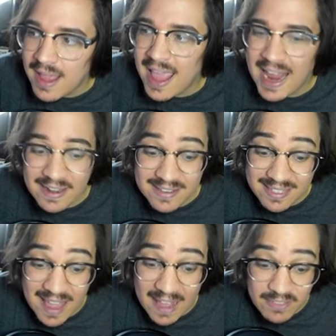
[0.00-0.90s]

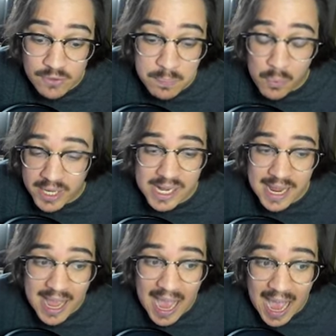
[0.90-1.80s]
And at this point,
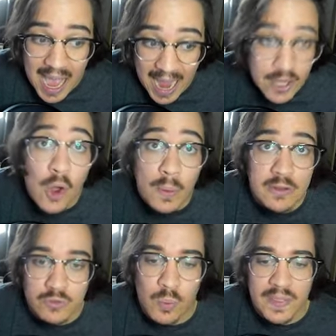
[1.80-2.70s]
I know we
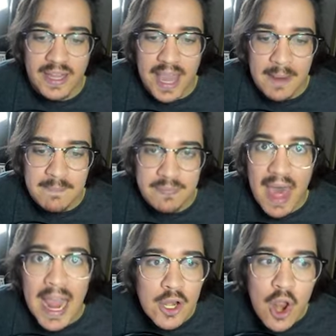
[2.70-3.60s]
just won the game.
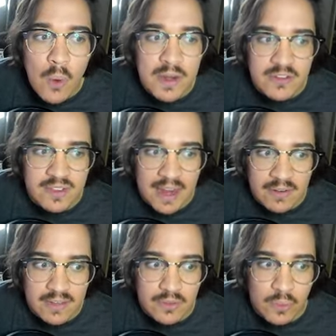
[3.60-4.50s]
I know we just
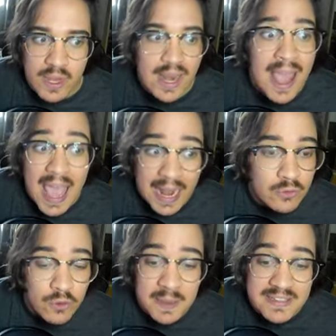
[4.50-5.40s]
guaranteed the win. And I
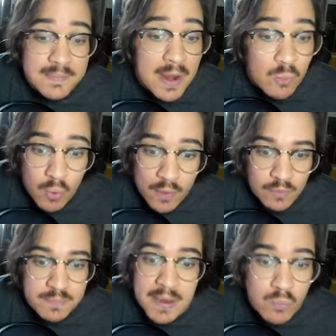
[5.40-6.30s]
told my teammate, run
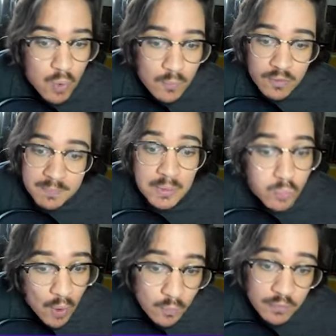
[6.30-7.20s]
with me, run with me,
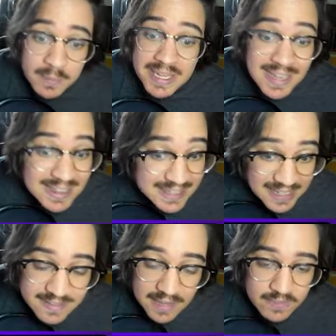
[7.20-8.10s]
run with me.
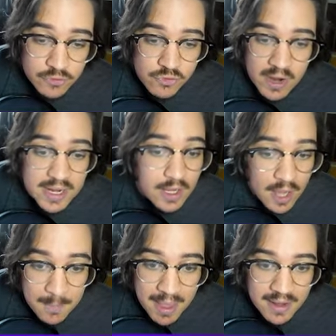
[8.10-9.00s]
Let's get this trade.
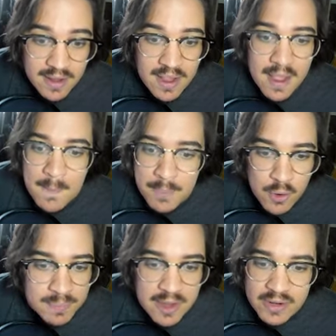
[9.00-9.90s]
Come on.
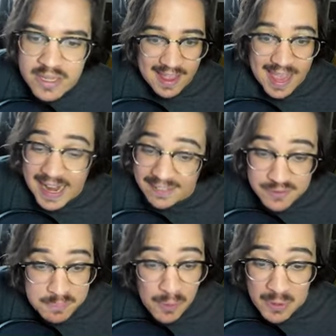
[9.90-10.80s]
Boom, there he is. And at
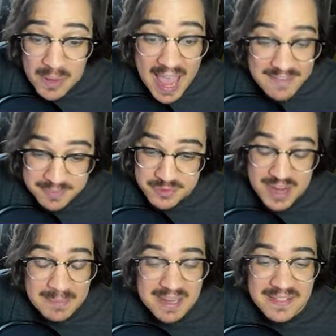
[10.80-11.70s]
this point, we have him
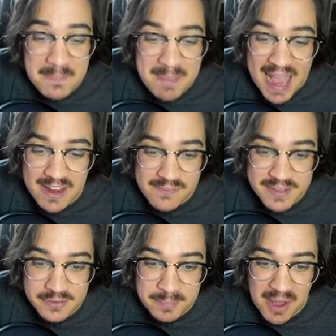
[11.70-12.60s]
trapped in the back of
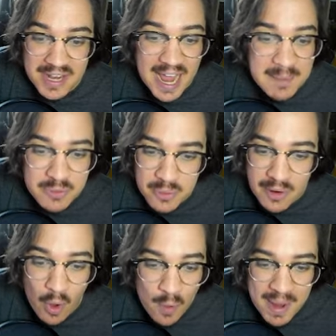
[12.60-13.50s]
his spawn. I'm throwing
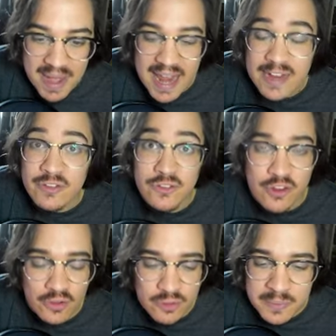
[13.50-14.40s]
all my nades
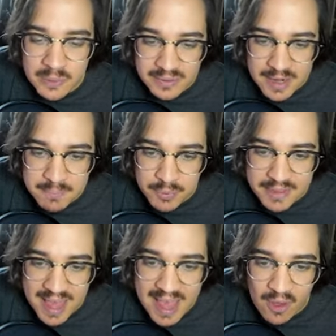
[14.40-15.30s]
just so we don't let him
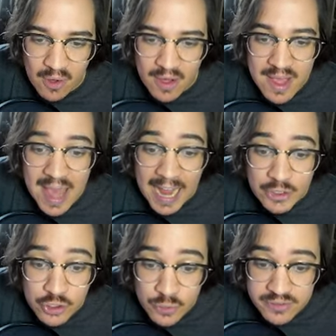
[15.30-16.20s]
breathe at all. I
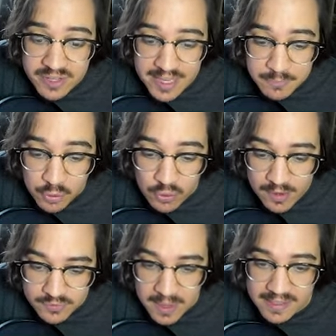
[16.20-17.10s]
do see him
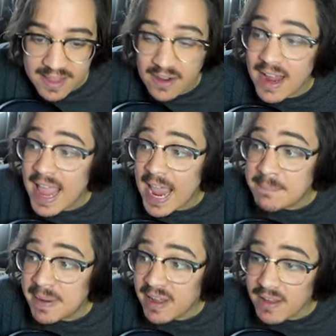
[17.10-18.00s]
cross right there.
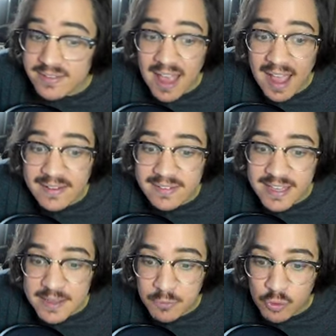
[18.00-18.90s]
And because I
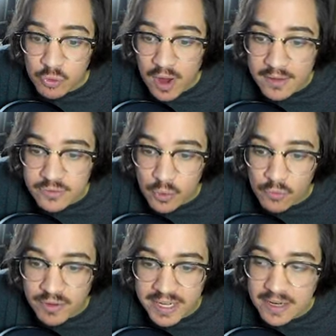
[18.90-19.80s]
see him cross
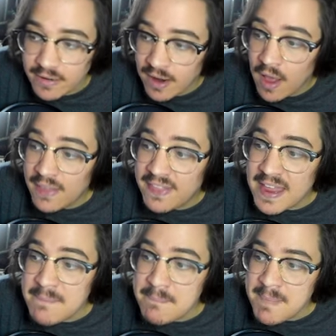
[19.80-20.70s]
over here,
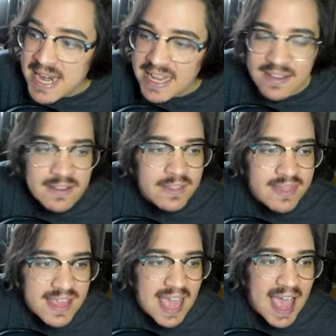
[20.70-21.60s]
the immediate
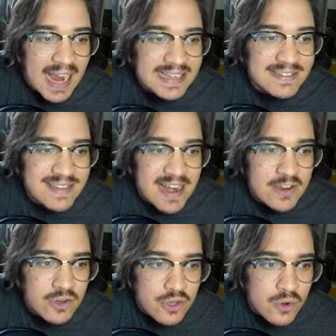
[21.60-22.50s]
thing I
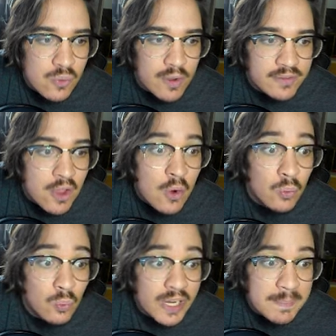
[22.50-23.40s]
decided to do was
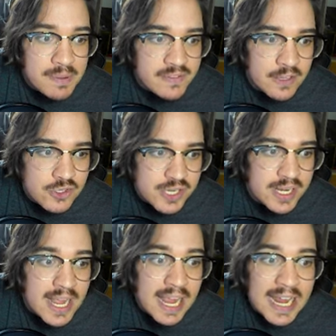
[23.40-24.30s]
reposition.
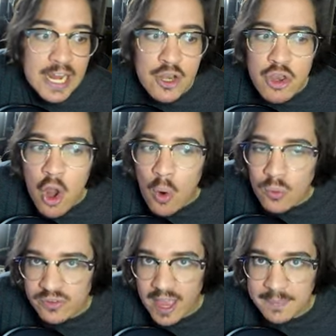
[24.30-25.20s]
He
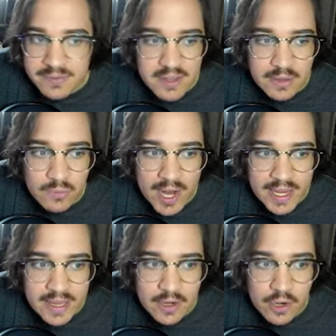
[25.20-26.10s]
knows I'm sitting right
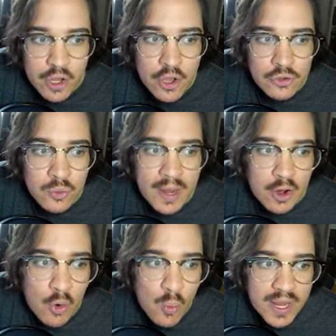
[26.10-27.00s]
here, so I
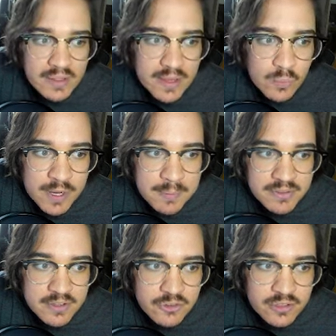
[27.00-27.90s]
quickly
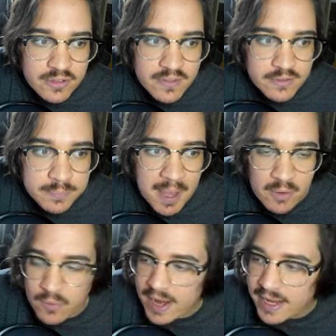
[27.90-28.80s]
reposition to this
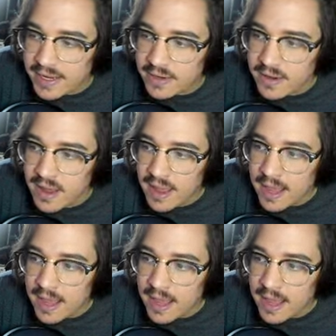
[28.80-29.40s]
spot right here.